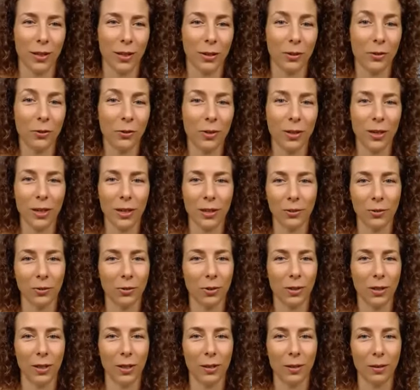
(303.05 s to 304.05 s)
And you were
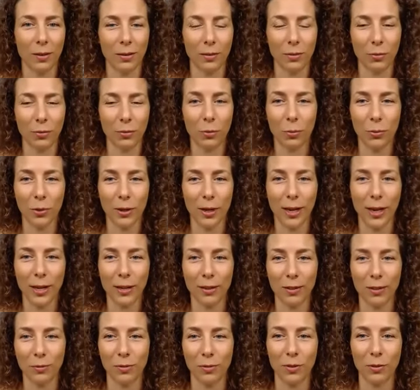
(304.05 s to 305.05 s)
actually super
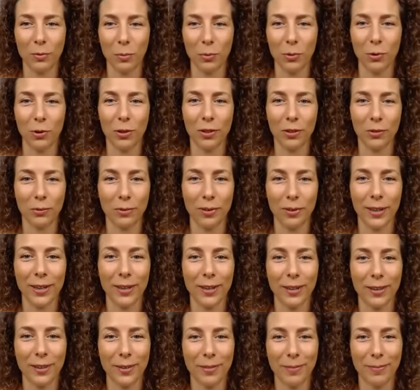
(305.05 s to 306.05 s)
active in sports,
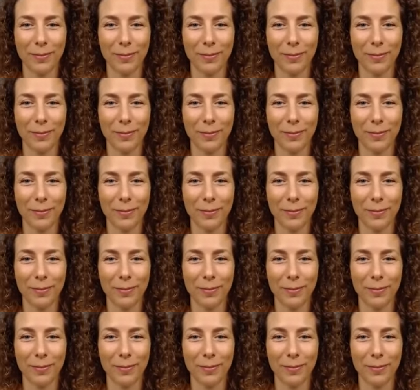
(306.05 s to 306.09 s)
right?